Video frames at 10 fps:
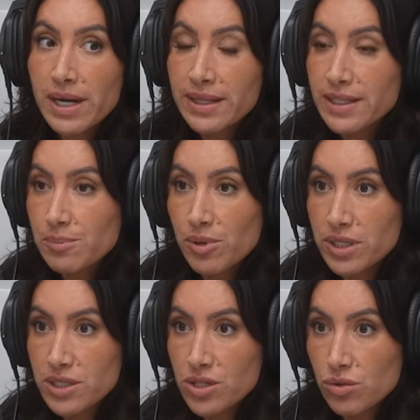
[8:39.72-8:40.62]
money that's put
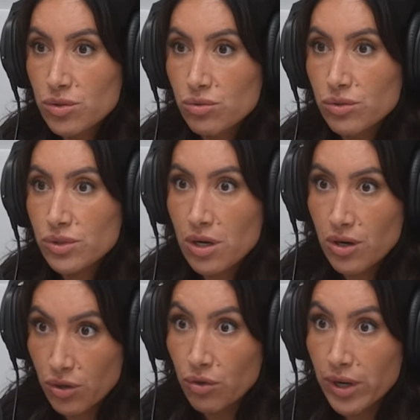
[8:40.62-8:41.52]
into those tools are
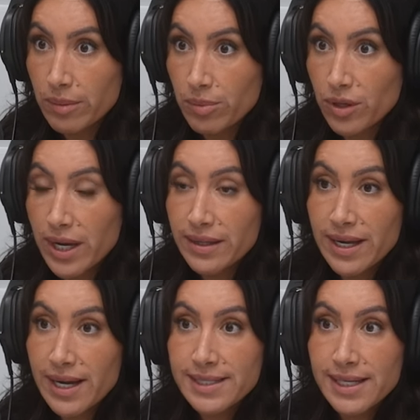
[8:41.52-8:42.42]
incredible. And mm-hmm.
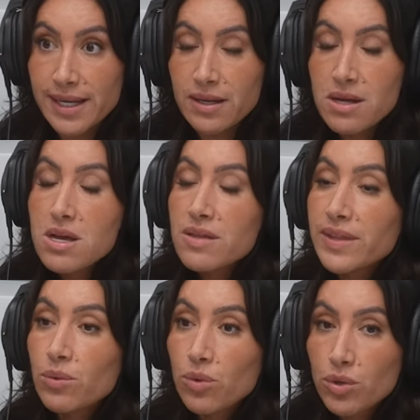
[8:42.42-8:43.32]
like I mm-hmm. said,
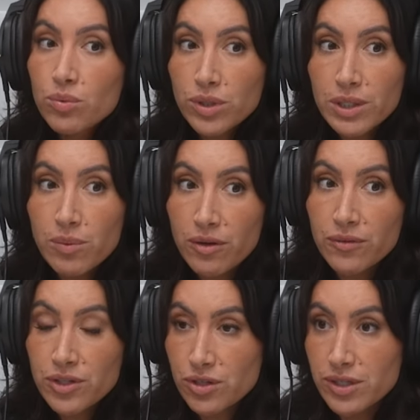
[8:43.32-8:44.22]
they work really well
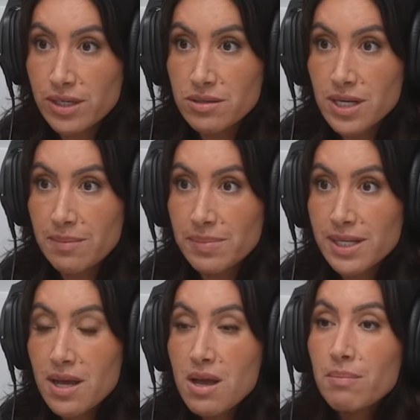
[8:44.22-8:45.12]
for certain hair
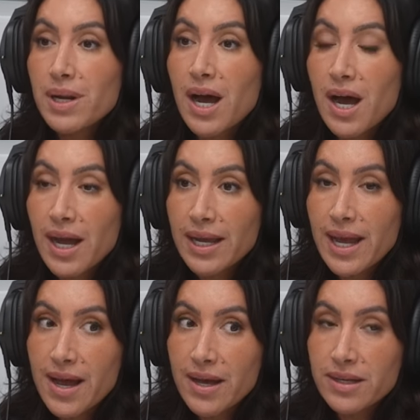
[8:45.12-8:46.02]
types. Yeah. But I
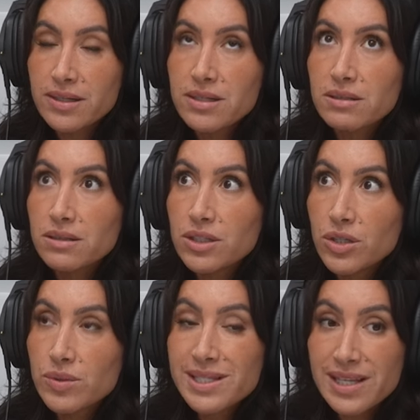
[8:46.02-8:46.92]
had, you
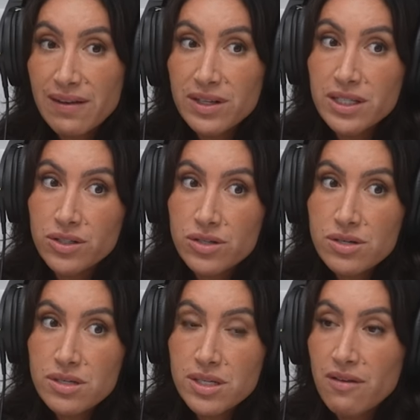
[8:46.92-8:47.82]
know, seven
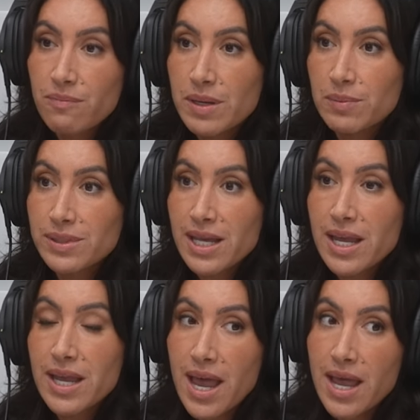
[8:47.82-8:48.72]
years of people
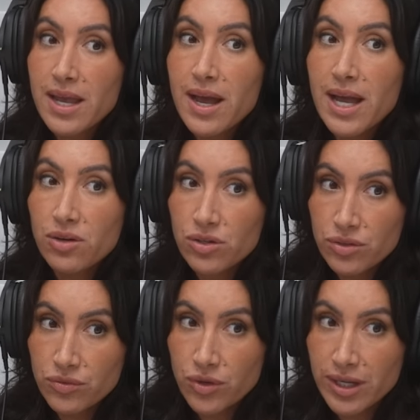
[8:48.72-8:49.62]
saying, A, I couldn't
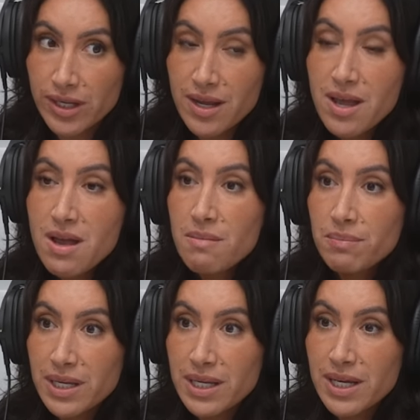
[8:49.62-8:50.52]
afford it. Yeah.
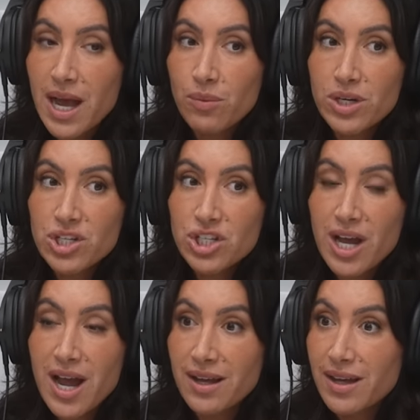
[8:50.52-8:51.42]
B, I wish
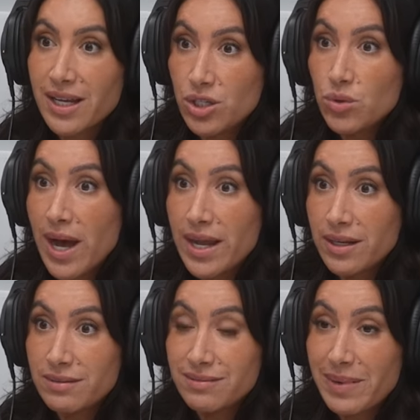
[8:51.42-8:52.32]
I, I knew how
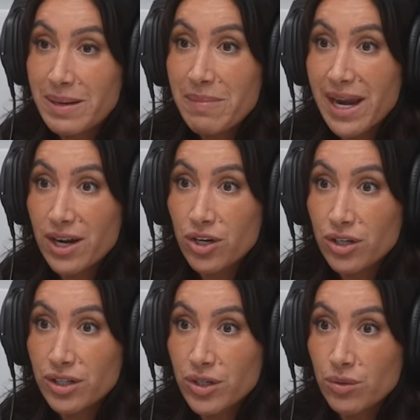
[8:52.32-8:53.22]
to make my
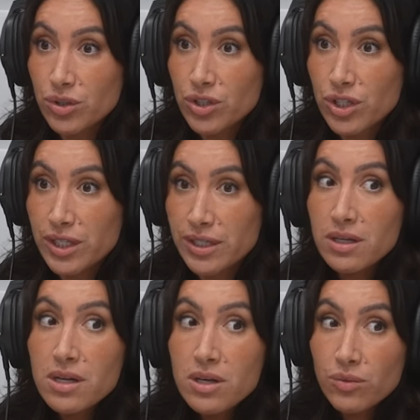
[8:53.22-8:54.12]
hair, you know, look good
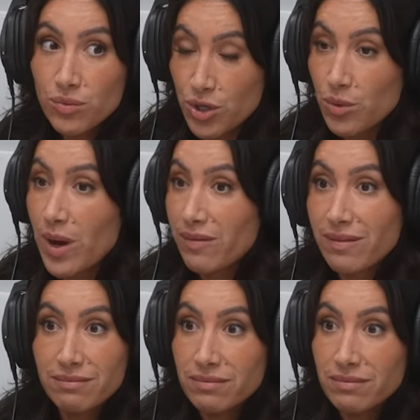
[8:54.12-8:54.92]
throughout